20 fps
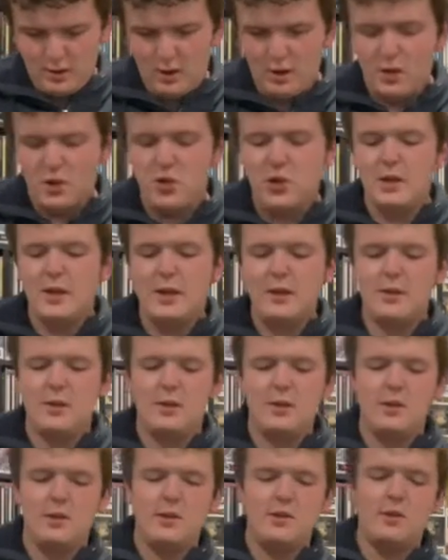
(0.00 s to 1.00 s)
Sheila
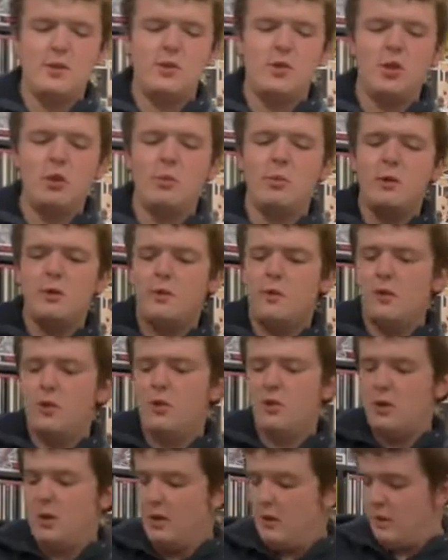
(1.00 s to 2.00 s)
Ditch is the German
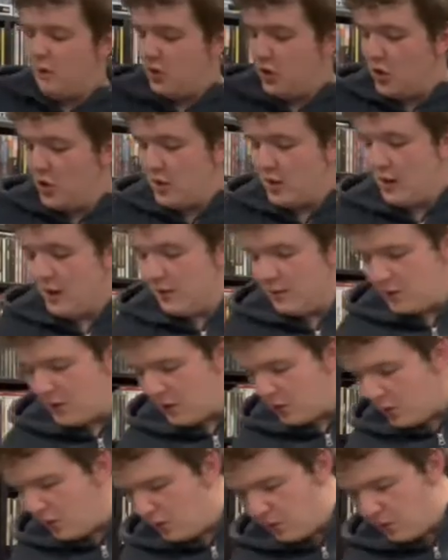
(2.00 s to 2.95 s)
version of She Loves You.